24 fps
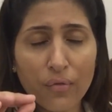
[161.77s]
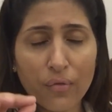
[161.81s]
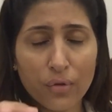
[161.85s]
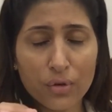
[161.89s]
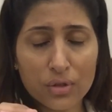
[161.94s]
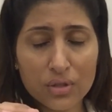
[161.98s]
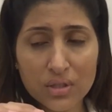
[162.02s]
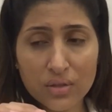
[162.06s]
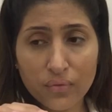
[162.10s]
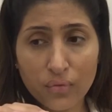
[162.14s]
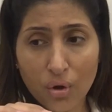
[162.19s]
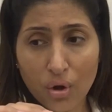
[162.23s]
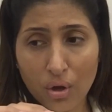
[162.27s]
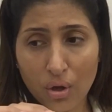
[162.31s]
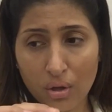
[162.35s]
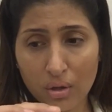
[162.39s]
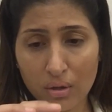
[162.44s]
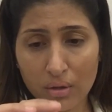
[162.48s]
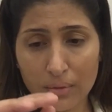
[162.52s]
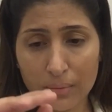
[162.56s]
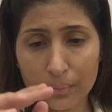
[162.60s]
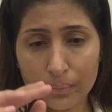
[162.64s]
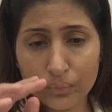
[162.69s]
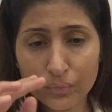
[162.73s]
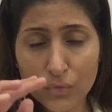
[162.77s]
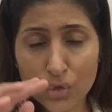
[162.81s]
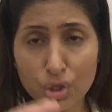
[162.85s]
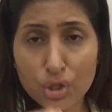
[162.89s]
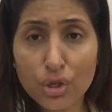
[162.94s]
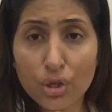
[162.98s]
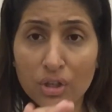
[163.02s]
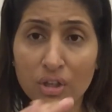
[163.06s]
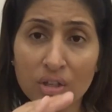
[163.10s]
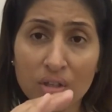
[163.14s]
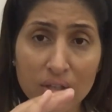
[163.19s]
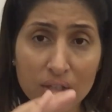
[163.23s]
First of all,
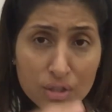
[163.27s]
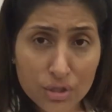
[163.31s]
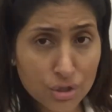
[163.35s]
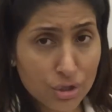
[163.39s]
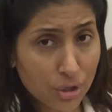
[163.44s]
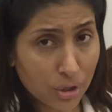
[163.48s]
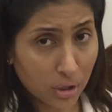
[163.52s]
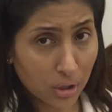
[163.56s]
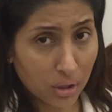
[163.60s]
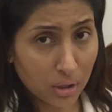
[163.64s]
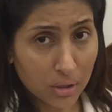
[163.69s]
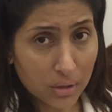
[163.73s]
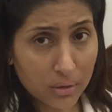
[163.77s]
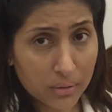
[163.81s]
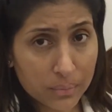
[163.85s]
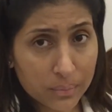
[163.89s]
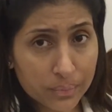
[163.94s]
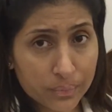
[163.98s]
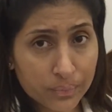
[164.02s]
sugar is sugar.